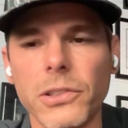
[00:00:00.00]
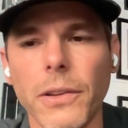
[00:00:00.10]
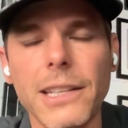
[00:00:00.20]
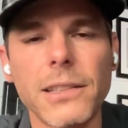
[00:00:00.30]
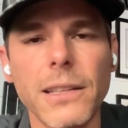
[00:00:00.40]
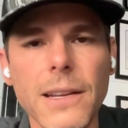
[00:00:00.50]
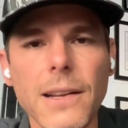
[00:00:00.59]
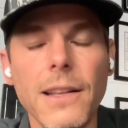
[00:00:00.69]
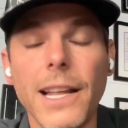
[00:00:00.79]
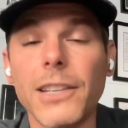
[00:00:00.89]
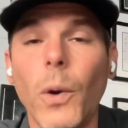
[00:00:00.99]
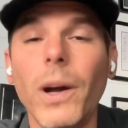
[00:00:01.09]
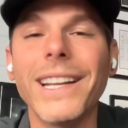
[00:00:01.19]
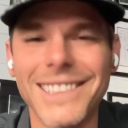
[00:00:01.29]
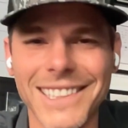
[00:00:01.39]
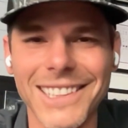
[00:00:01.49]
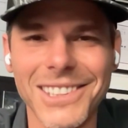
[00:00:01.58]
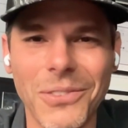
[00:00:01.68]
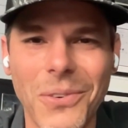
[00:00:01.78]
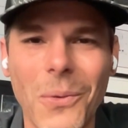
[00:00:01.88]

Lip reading: So that's one instance of